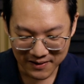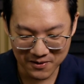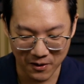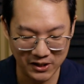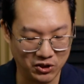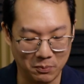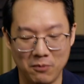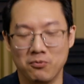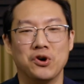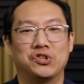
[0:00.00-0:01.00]
God is to be
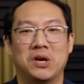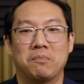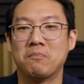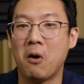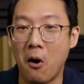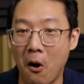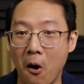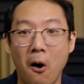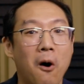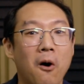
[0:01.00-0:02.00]
worshipped
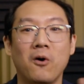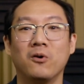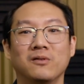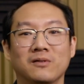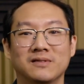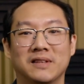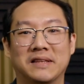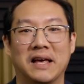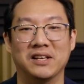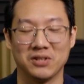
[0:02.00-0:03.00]
all the
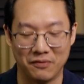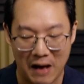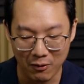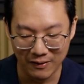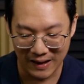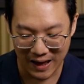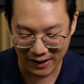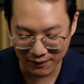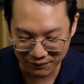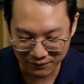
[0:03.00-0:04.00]
days of our
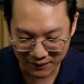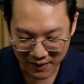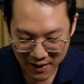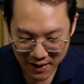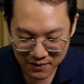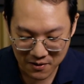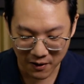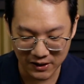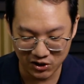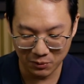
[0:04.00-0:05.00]
life.
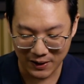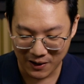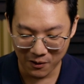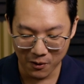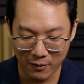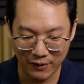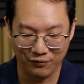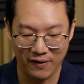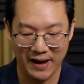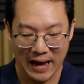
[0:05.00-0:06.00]
God is to be
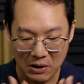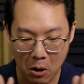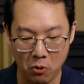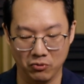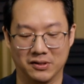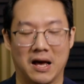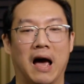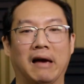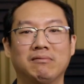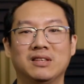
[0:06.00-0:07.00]
glorified at all
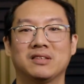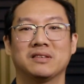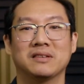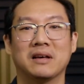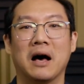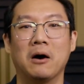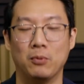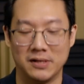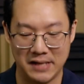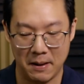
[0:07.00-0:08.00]
times.
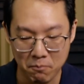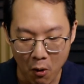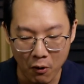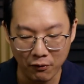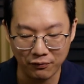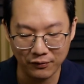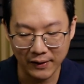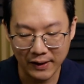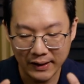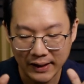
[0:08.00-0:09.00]
We say both
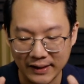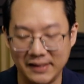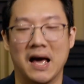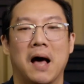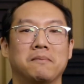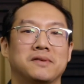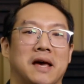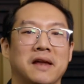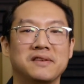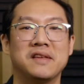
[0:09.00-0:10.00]
in the ups
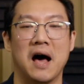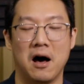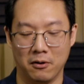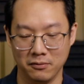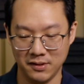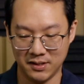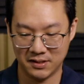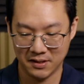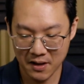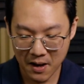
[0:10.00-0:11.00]
and
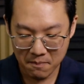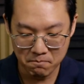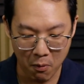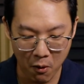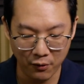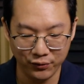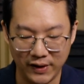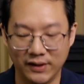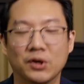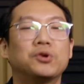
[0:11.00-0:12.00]
downs, both
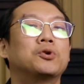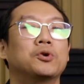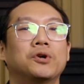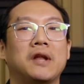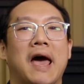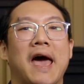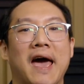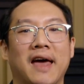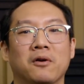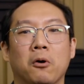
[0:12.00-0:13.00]
in the good
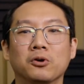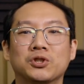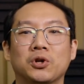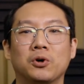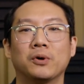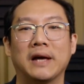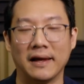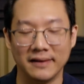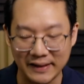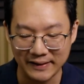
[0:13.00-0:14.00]
and also
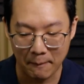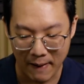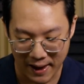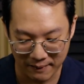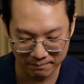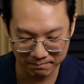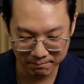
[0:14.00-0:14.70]
and in the bad.